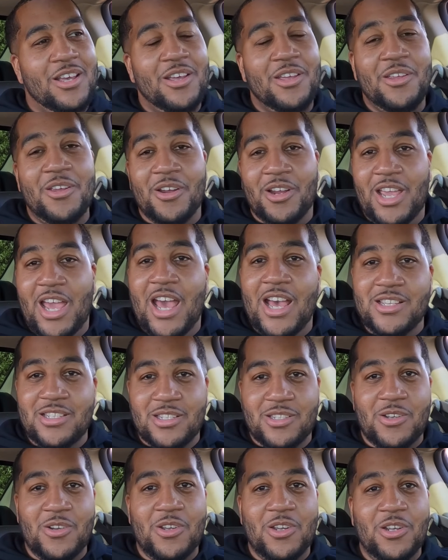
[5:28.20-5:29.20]
your gas is
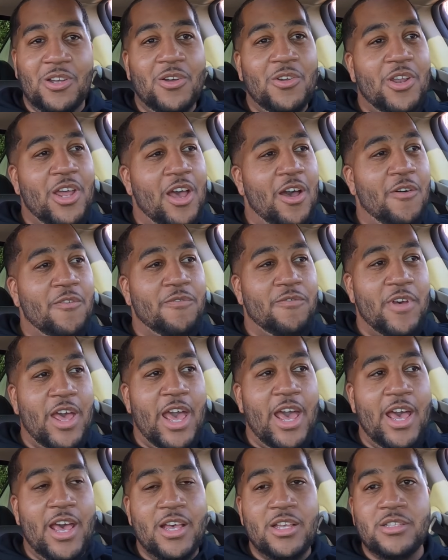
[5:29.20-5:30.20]
going to go down
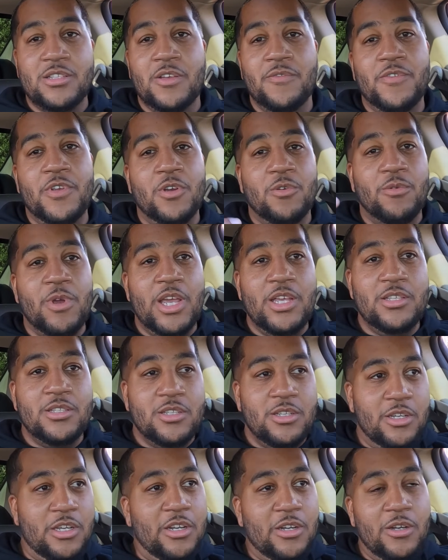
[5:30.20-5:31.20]
fast. If you're
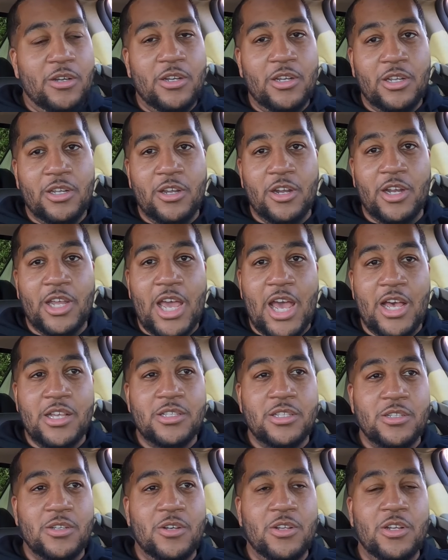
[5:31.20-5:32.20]
racing, your gas
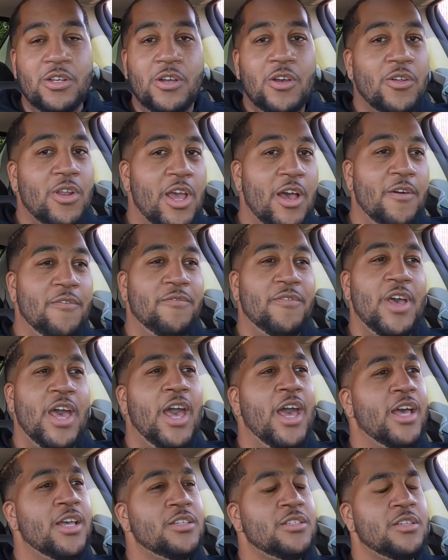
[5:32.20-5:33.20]
is going to go down
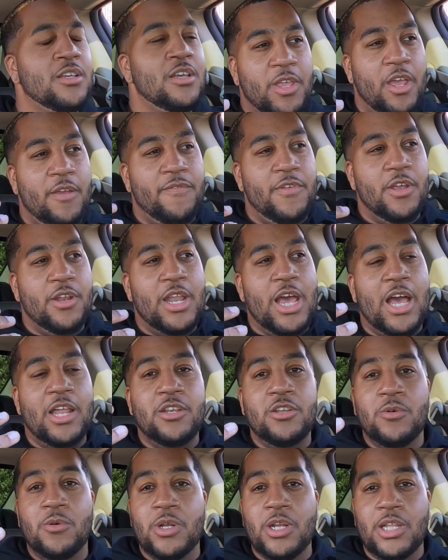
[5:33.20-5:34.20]
fast. If you're not
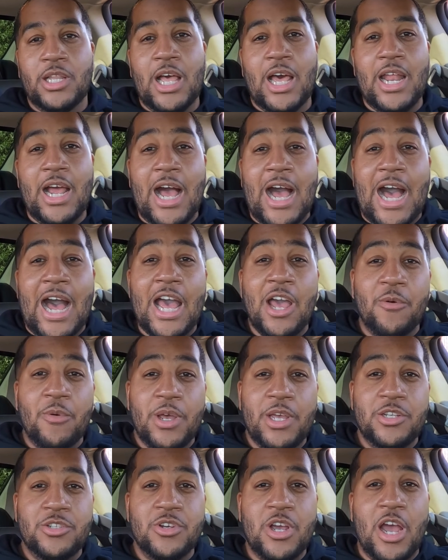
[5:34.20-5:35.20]
doing a lot of
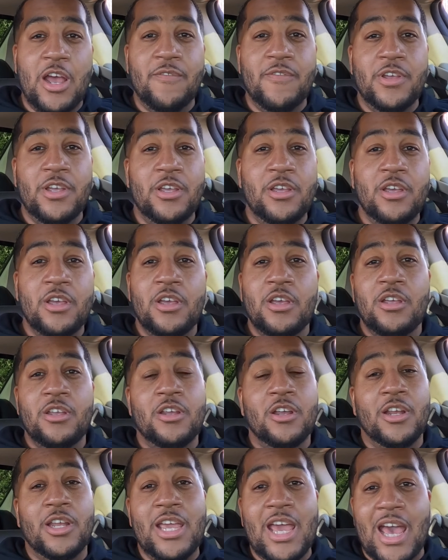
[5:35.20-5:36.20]
highway driving,
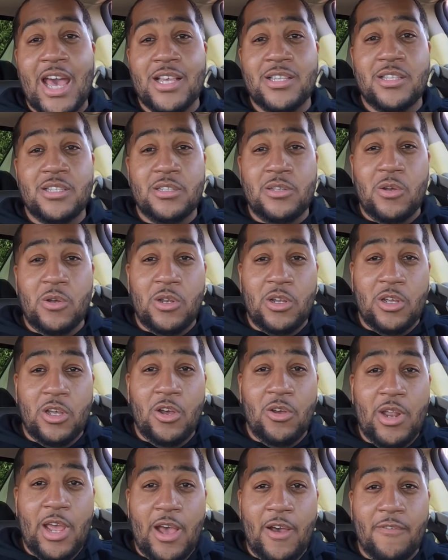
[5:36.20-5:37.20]
your gas is going to
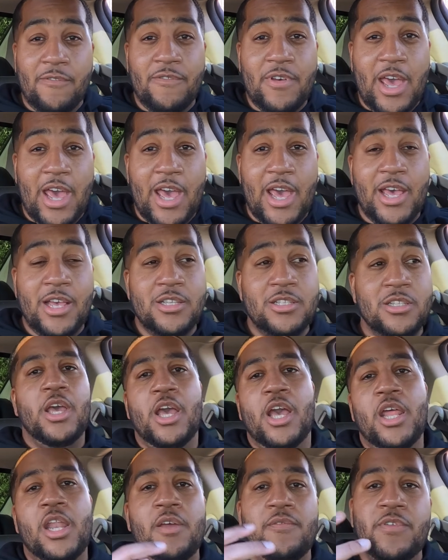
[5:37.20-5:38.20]
go down fast.
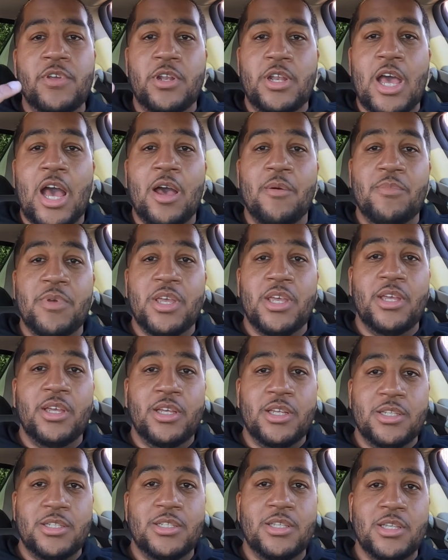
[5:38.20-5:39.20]
And if you're not being
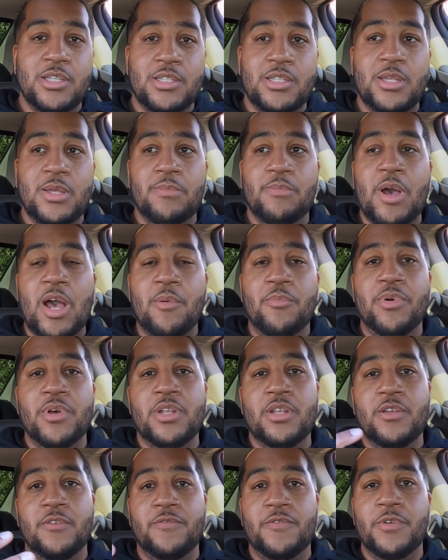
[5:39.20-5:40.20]
consistent by
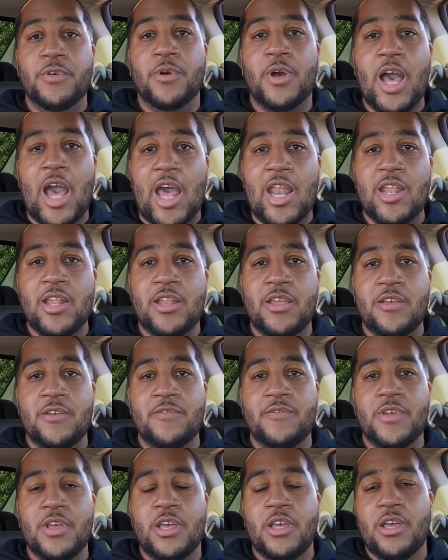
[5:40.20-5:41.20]
putting a fuel additive
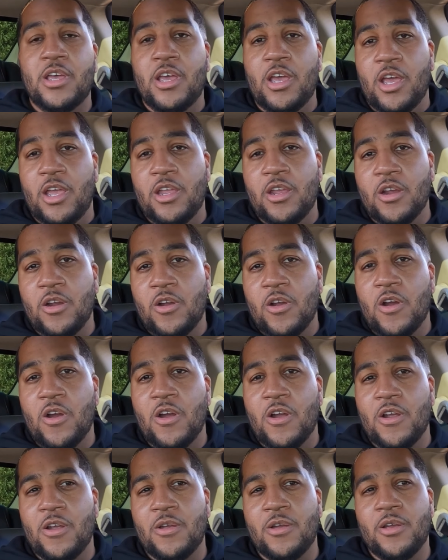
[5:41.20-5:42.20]
in your
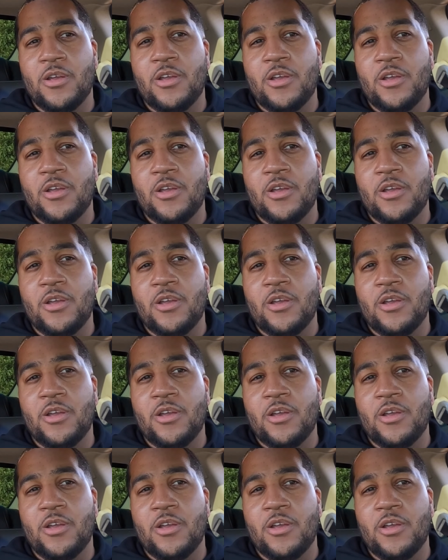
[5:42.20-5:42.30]
car,